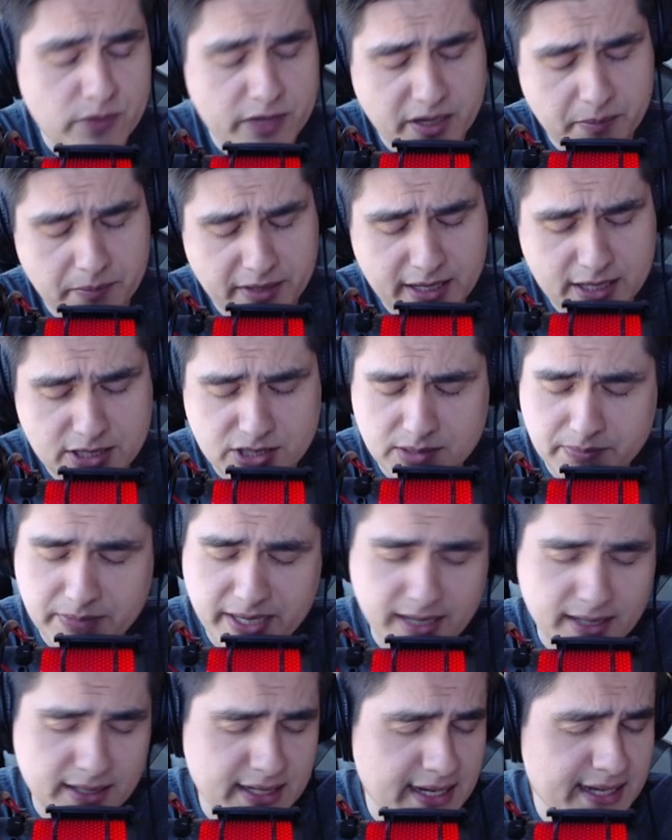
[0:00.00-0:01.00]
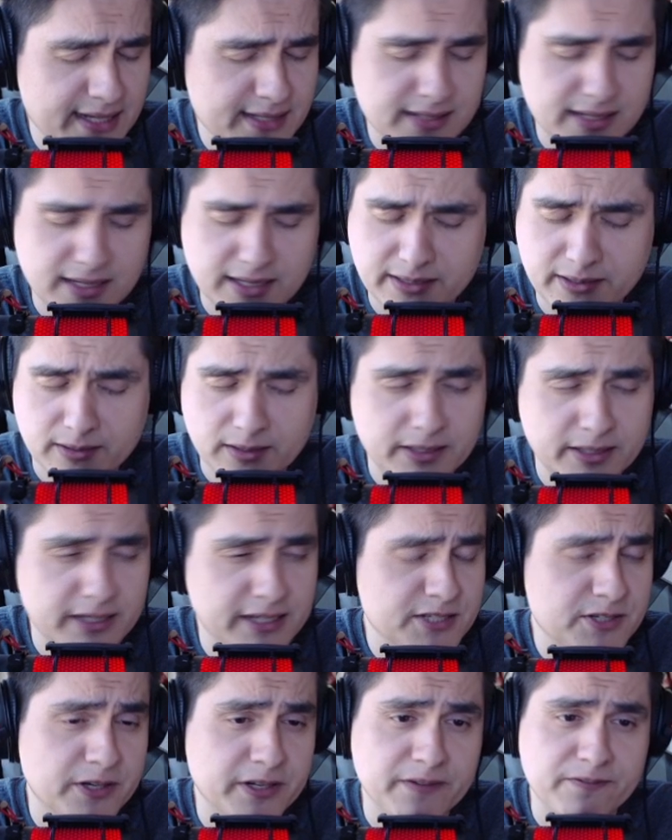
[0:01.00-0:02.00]
recommendations, man, guys, are you
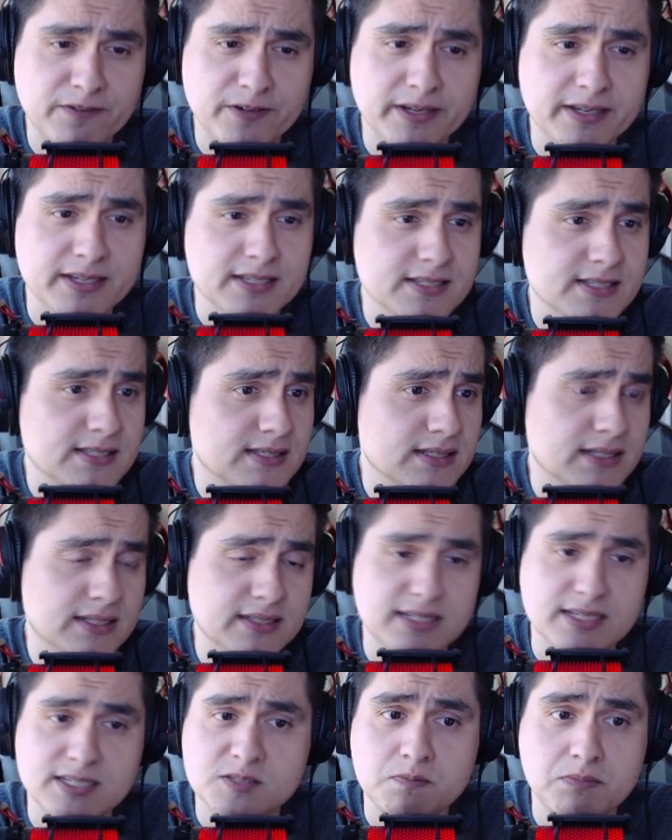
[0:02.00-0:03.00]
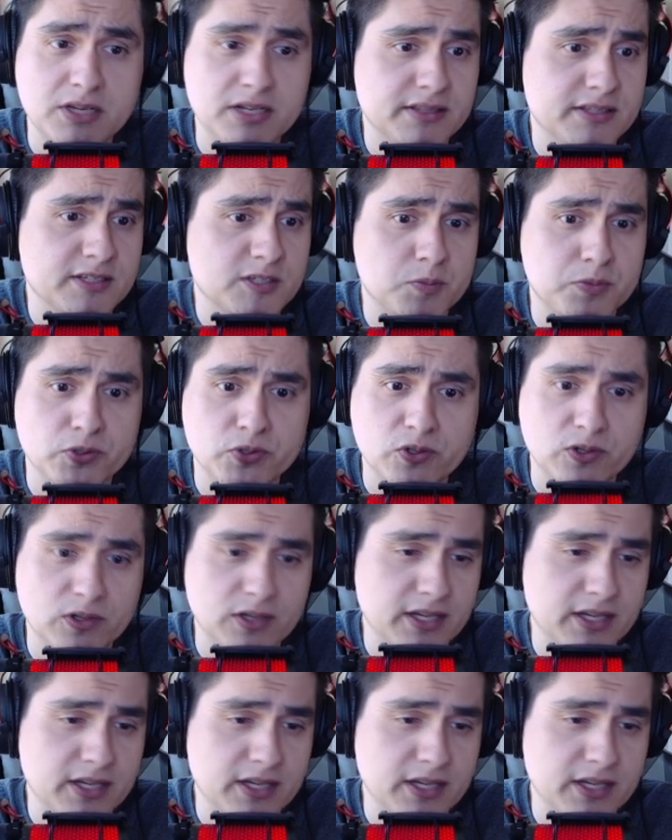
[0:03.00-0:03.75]
guys hunting for ingots? This month is brutal,